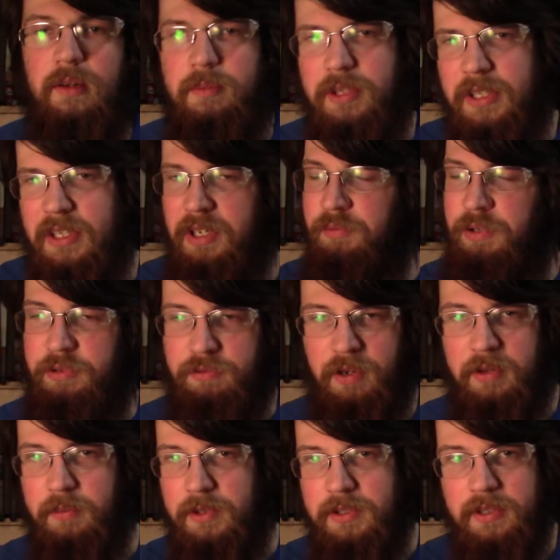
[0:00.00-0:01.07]
You can definitely
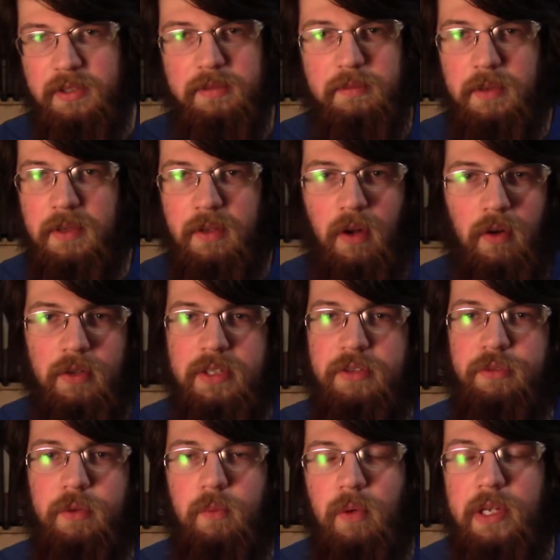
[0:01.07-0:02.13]
find ones all
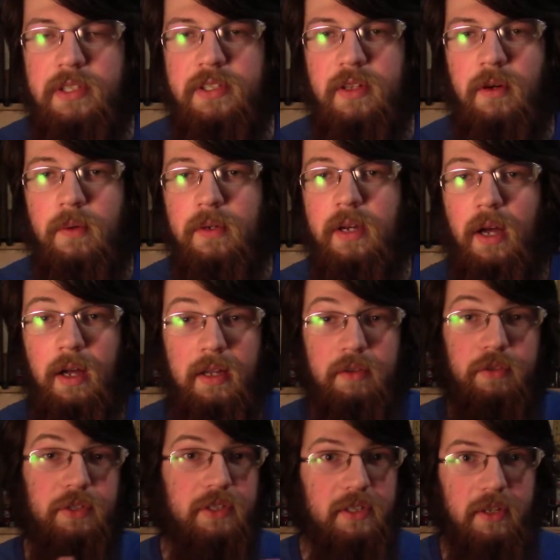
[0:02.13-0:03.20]
different weights though.
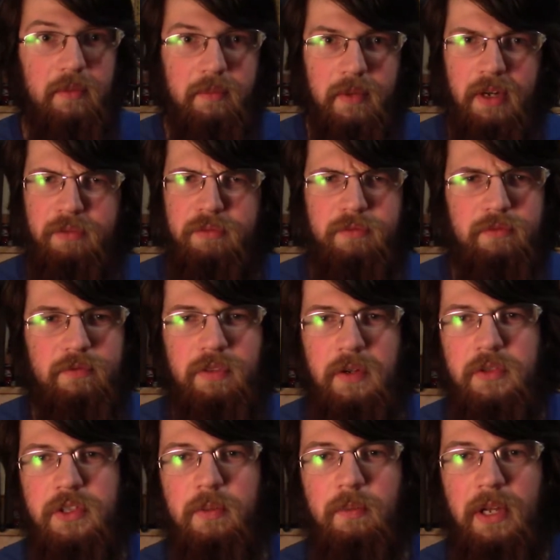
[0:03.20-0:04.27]
Even some, I've
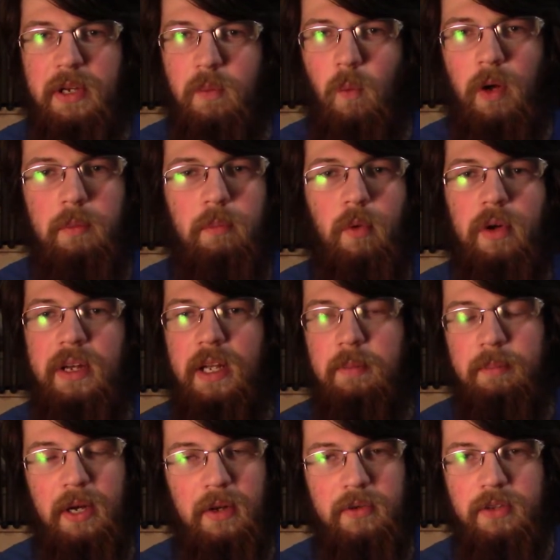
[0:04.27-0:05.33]
found some like 1.8
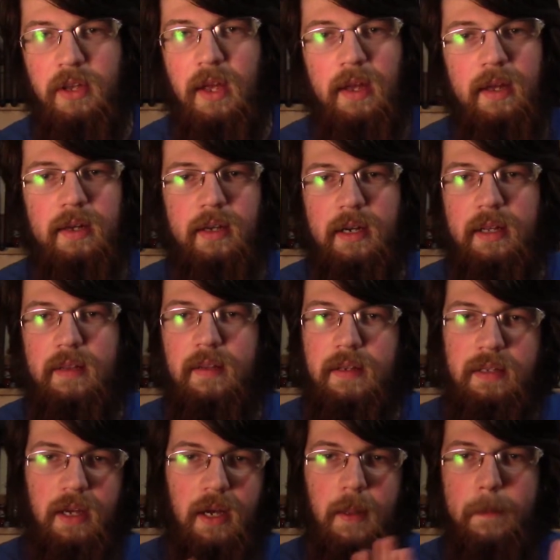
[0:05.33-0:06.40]
pounds kind of
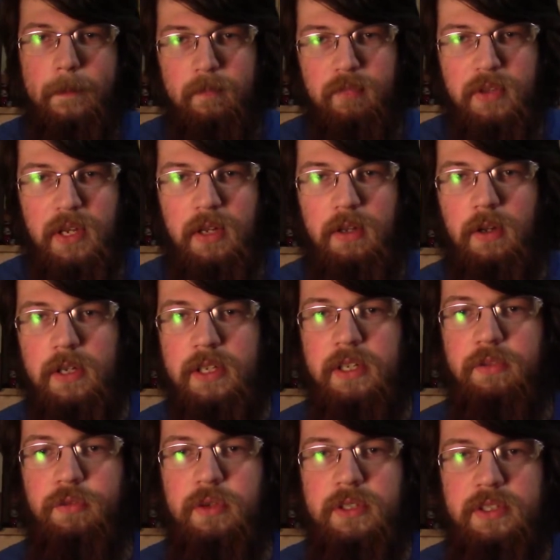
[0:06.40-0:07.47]
thing. A lot of
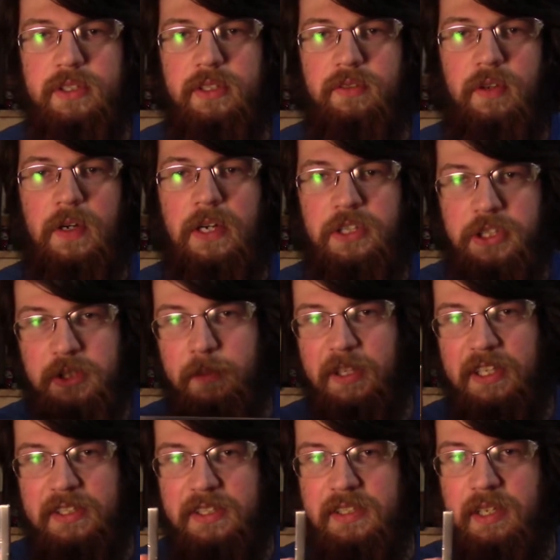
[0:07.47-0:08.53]
different variations, but
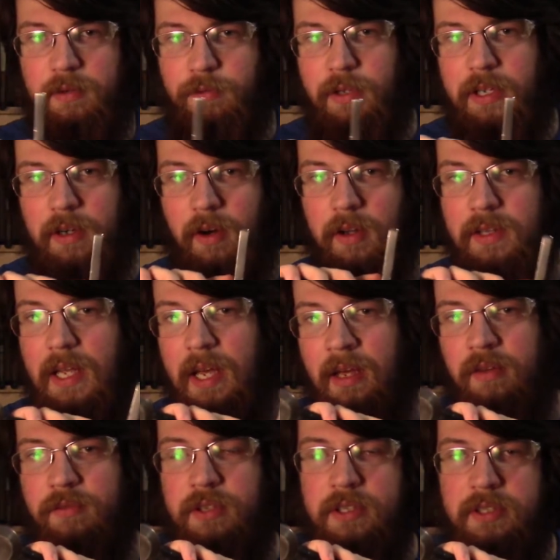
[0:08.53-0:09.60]
this is definitely on the
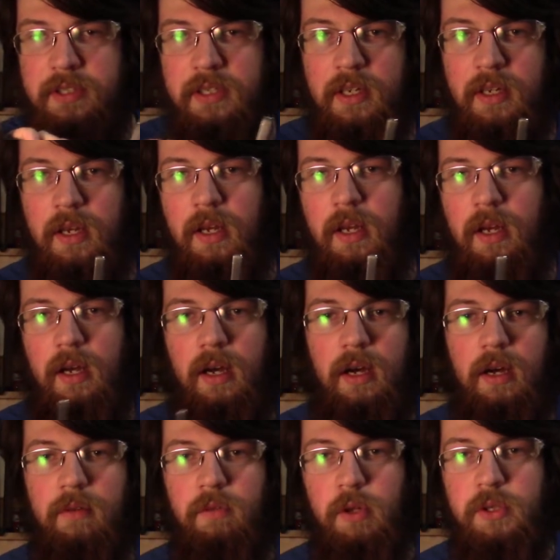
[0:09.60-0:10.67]
heaviest
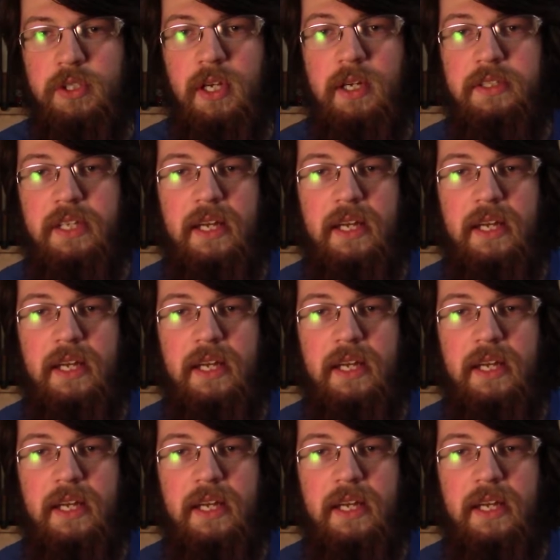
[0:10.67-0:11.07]
of those sides.